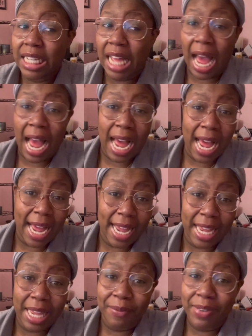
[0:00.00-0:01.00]

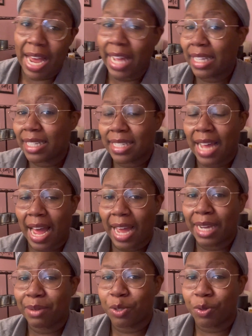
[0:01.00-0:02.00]
I am not the
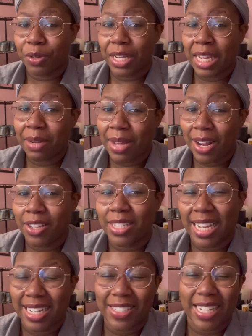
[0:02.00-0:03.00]
type to keep
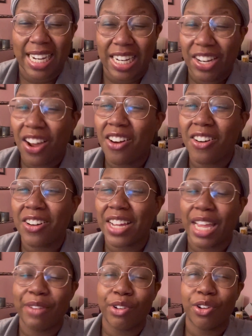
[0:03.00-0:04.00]
hairstyles in long,
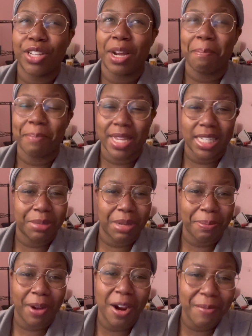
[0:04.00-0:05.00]
even though they're meant to be
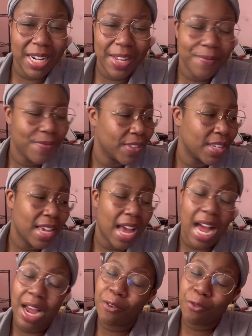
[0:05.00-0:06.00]
permanent.
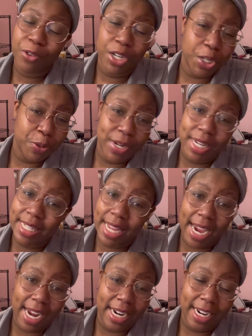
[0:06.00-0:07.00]
I'm real quick to
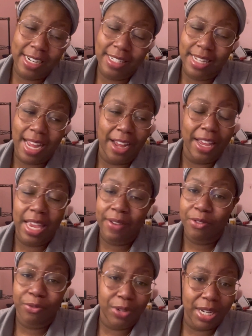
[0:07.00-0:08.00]
take out a hairstyle,
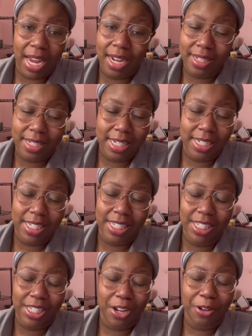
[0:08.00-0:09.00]
even with lock
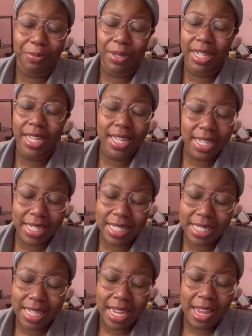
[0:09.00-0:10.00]
extensions. So
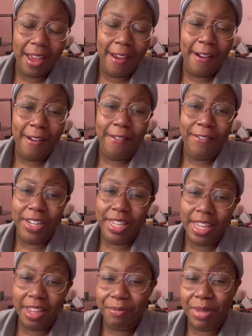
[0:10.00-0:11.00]
please
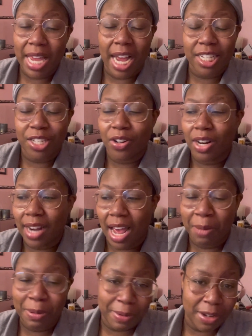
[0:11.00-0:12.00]
forgive me. I told a
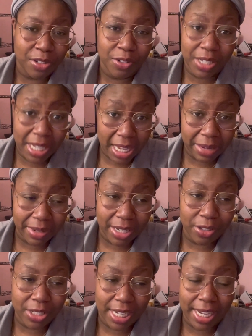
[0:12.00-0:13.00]
lot of people I was going to keep
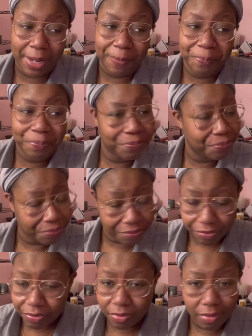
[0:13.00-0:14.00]
those in.
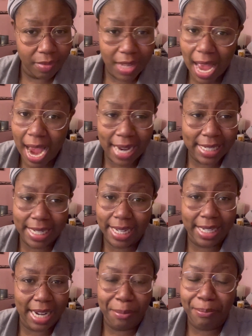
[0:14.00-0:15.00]
I
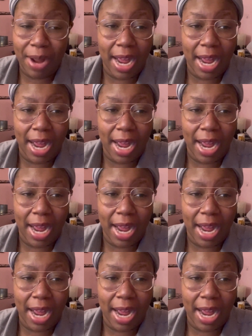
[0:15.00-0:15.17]
didn't.